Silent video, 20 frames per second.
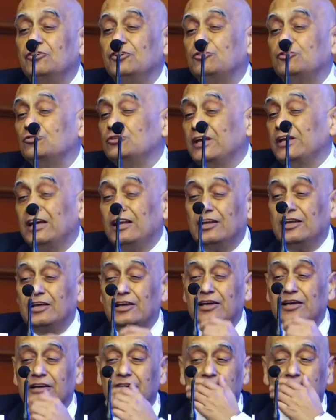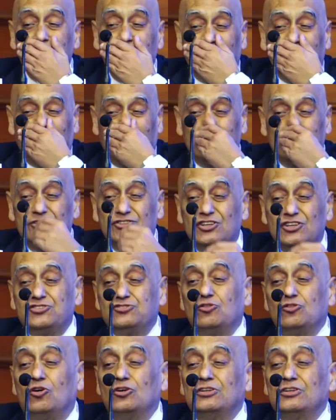to the LA, and just
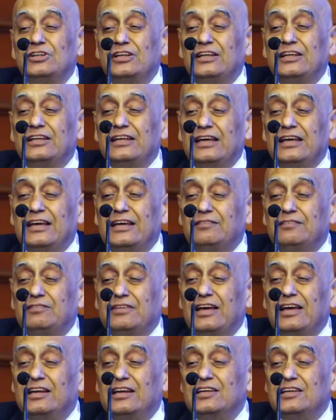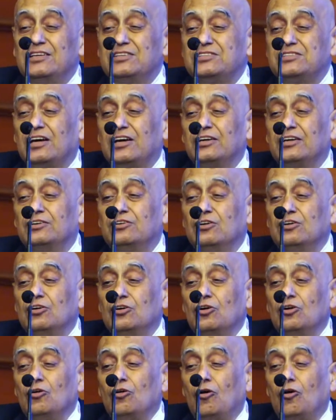on the LA side
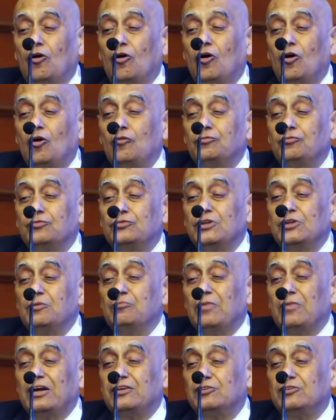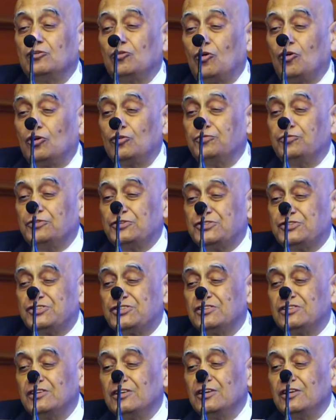of the mitral orifice.